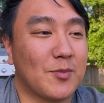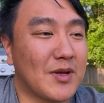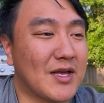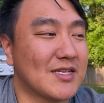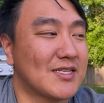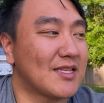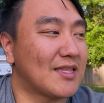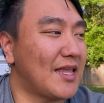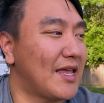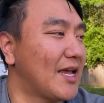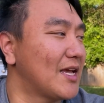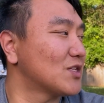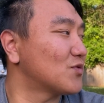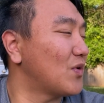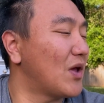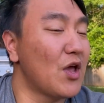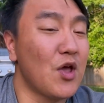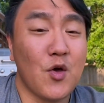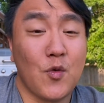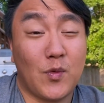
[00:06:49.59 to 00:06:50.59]
because the thing is,
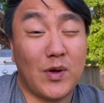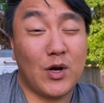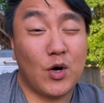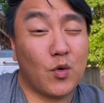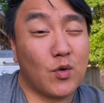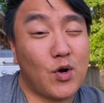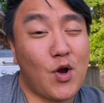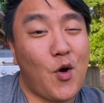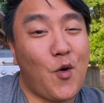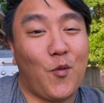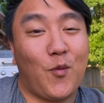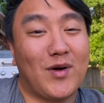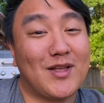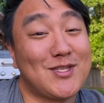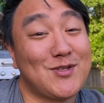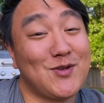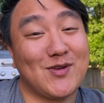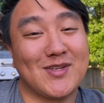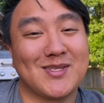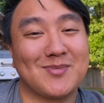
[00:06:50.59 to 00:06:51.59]
we don't know
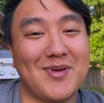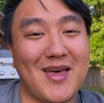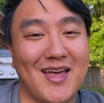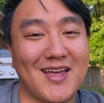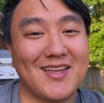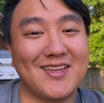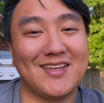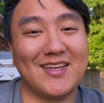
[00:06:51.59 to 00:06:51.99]
what to expect.